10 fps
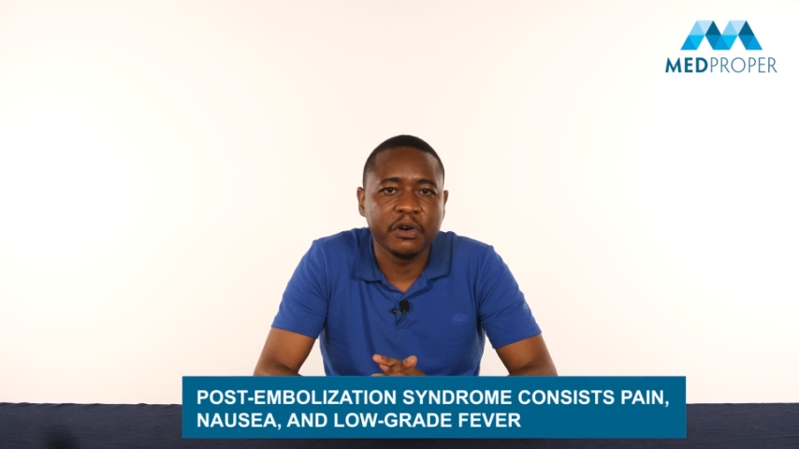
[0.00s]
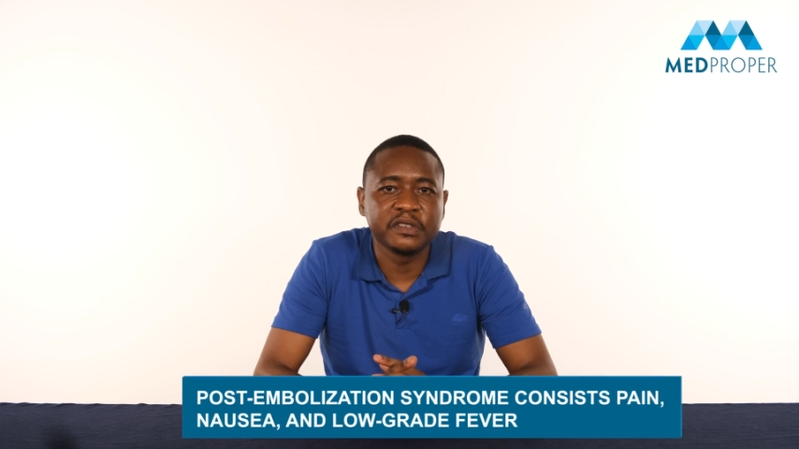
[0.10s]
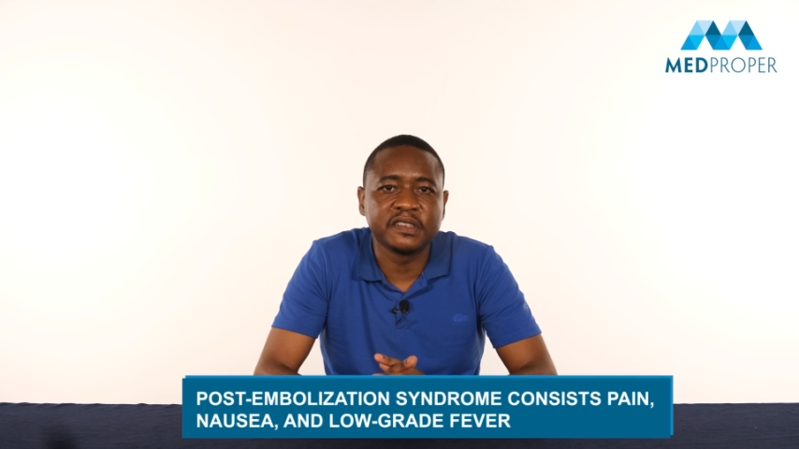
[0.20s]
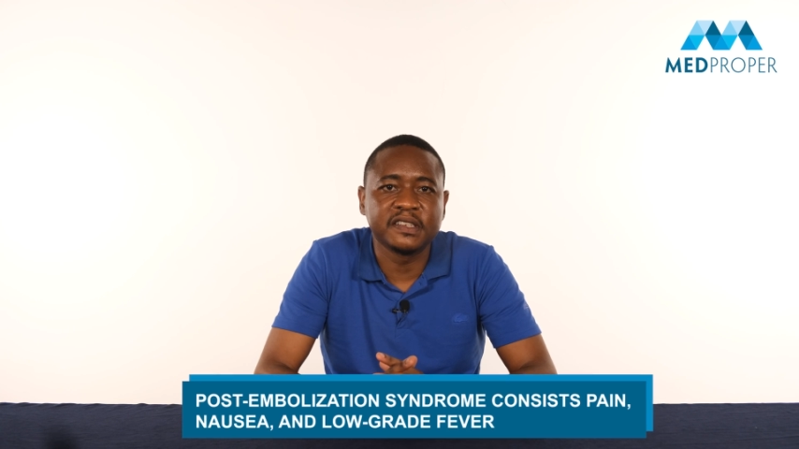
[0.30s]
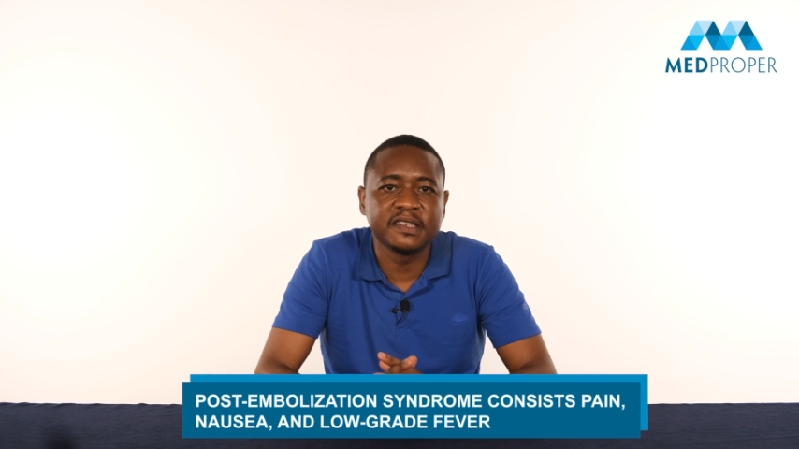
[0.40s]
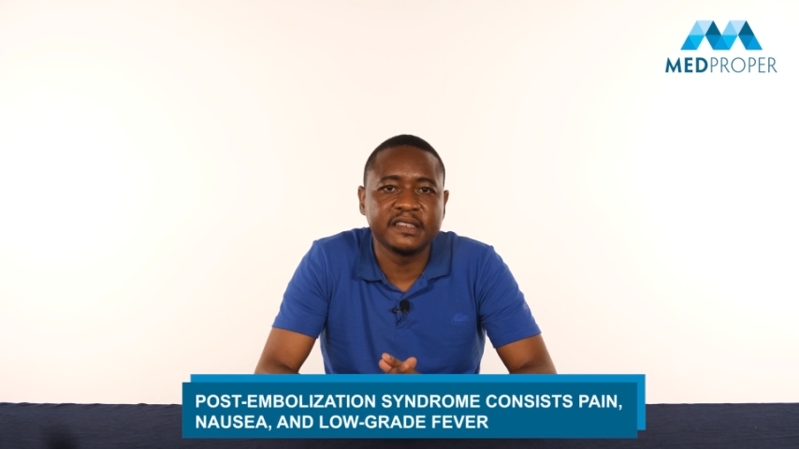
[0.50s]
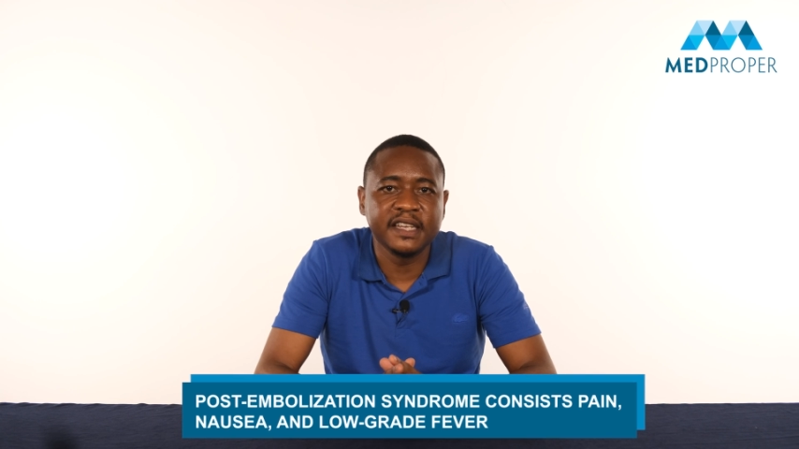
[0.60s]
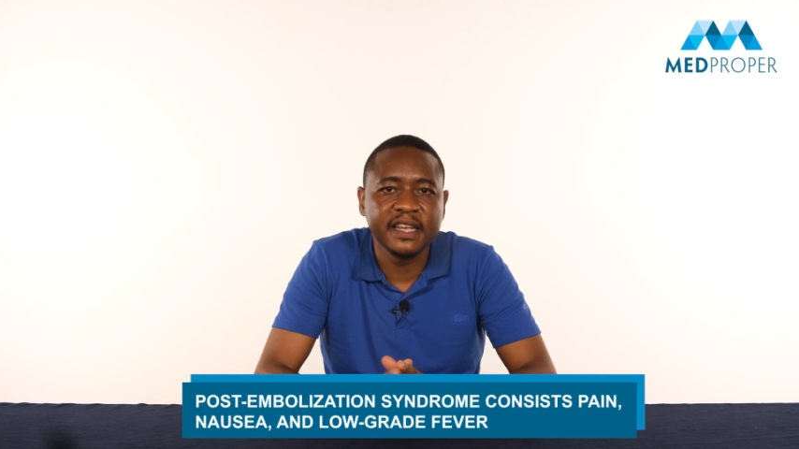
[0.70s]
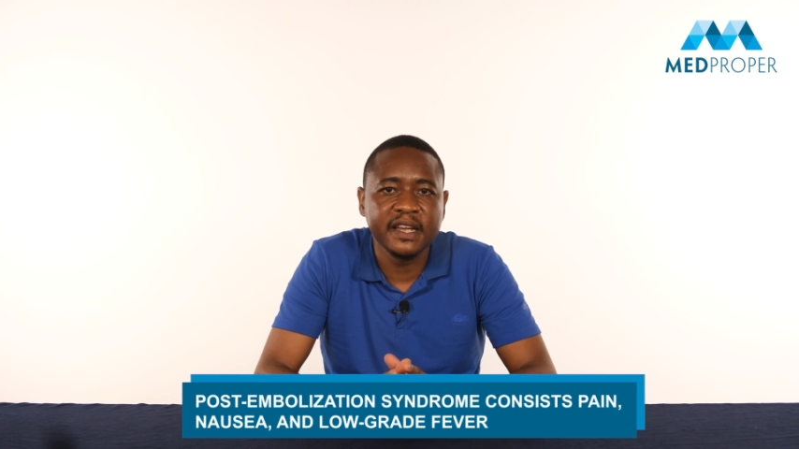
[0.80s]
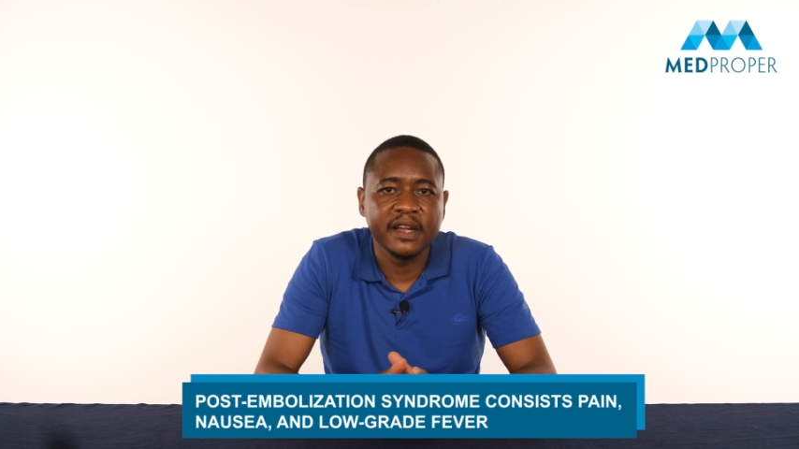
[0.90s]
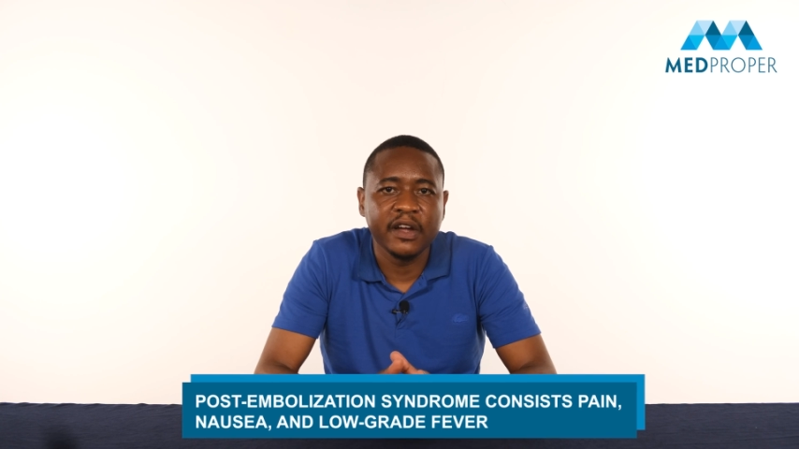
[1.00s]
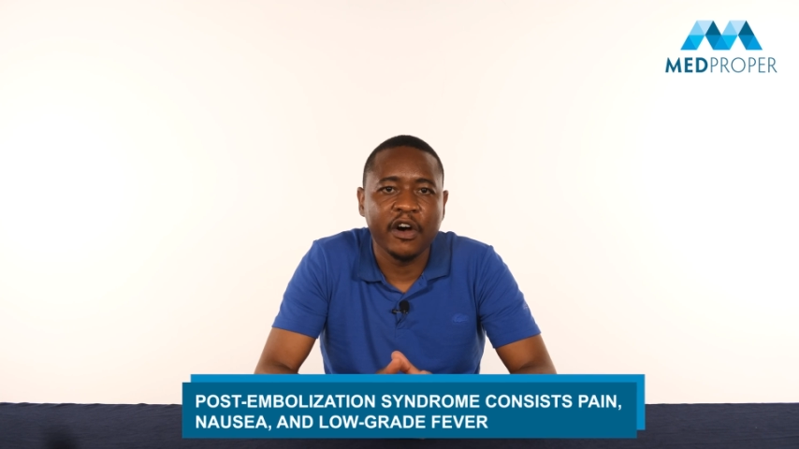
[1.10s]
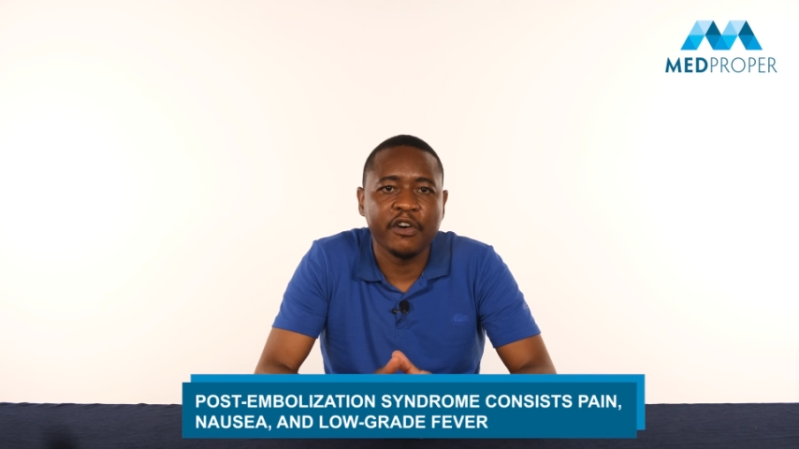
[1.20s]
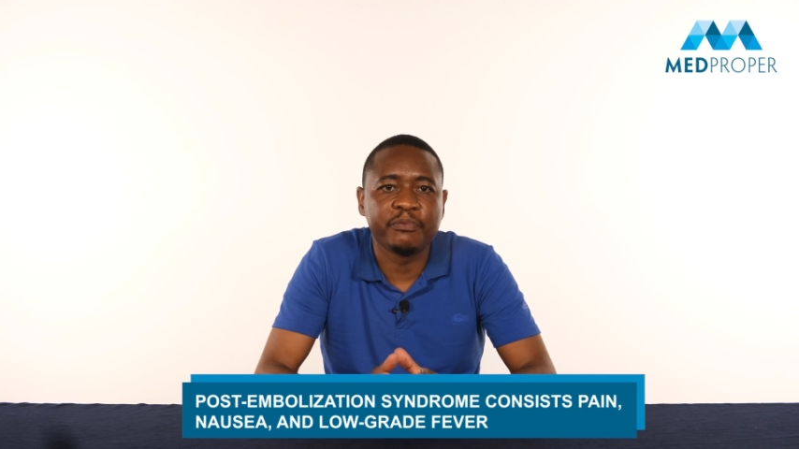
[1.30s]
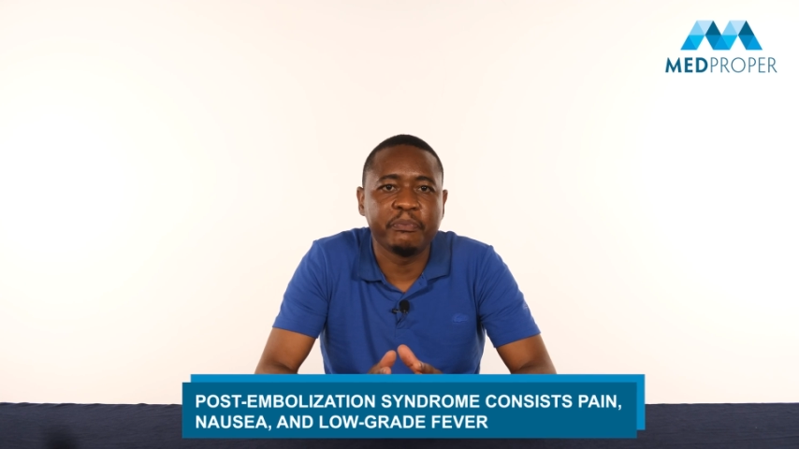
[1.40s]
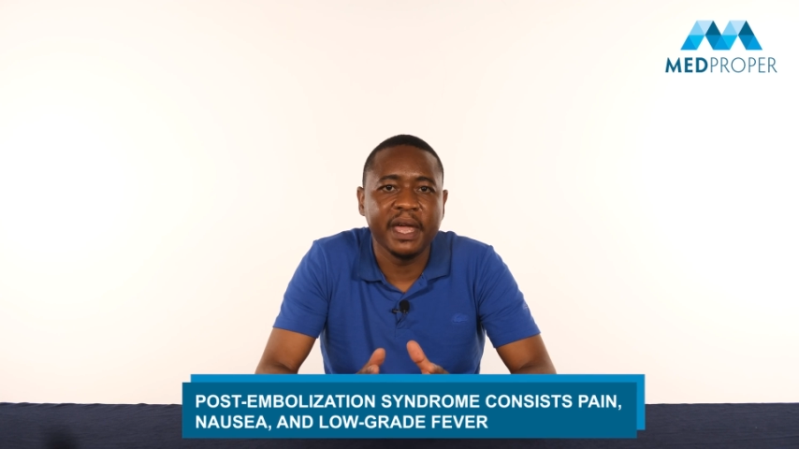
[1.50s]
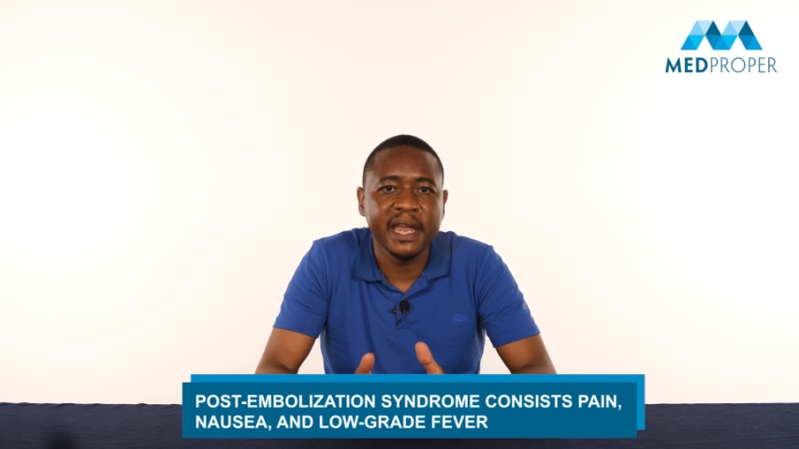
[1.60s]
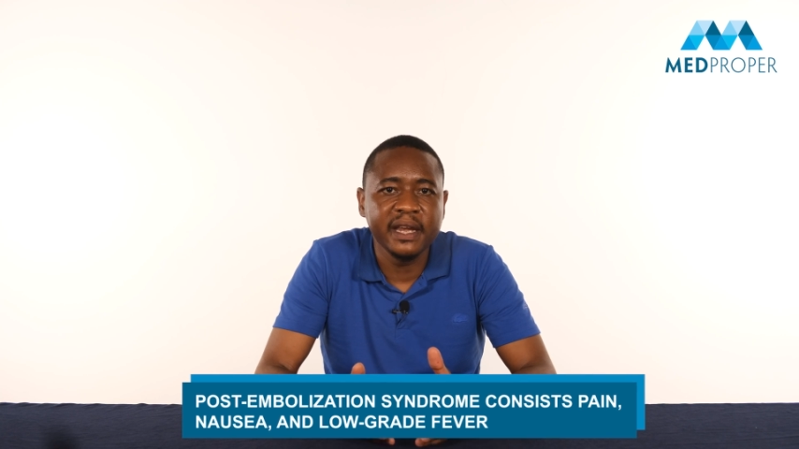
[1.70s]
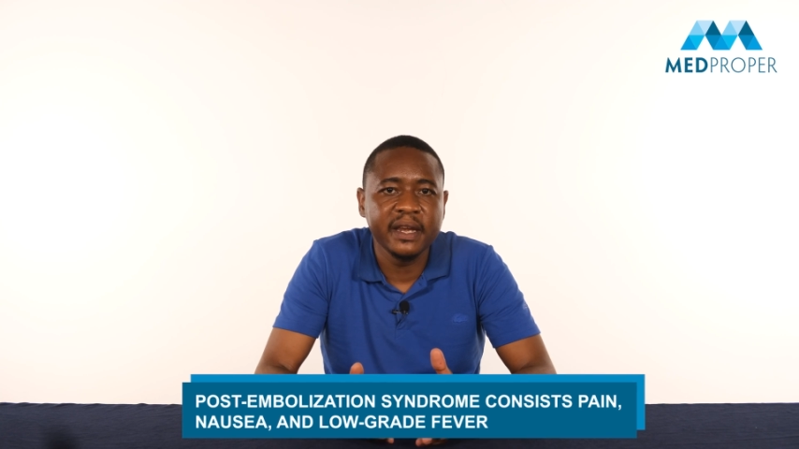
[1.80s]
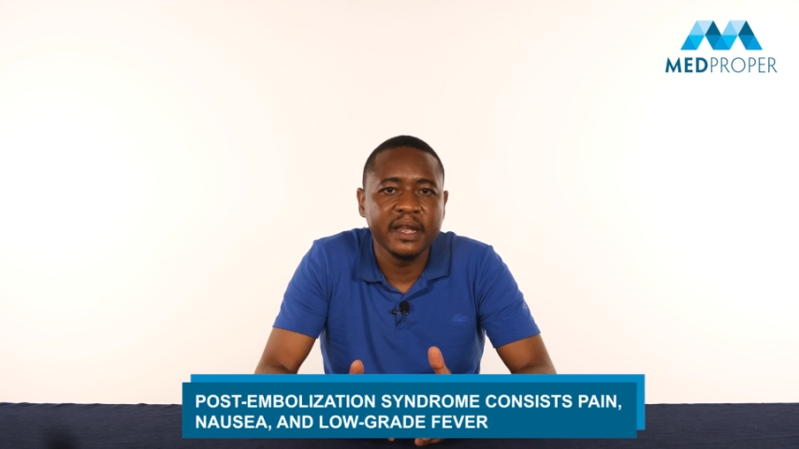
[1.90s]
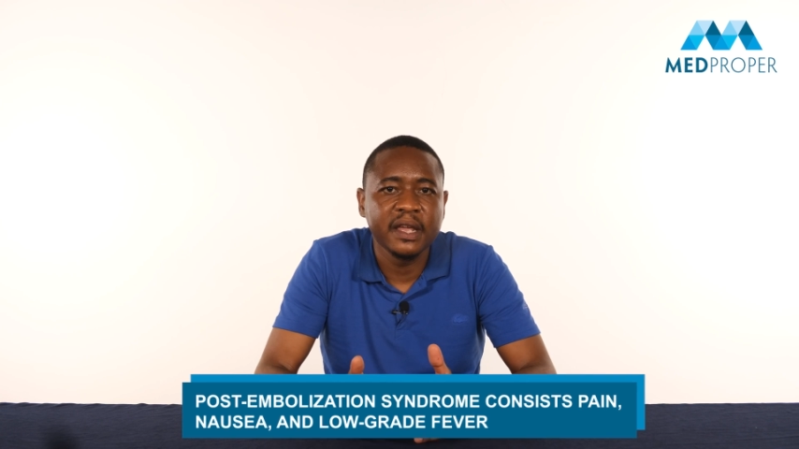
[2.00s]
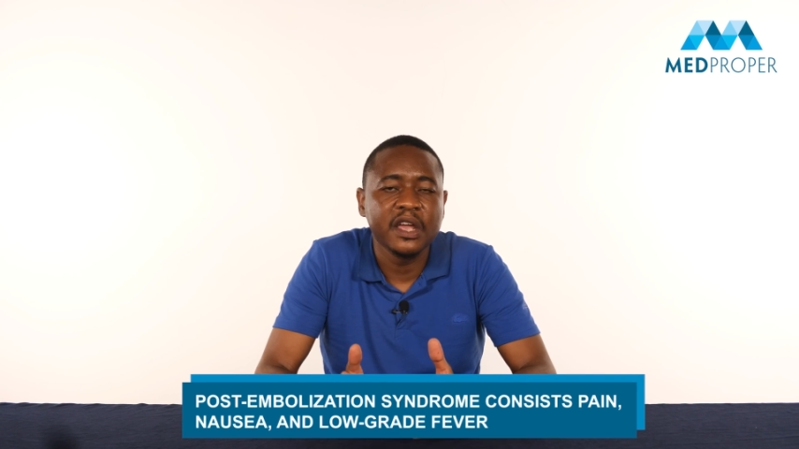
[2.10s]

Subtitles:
consisting of pain,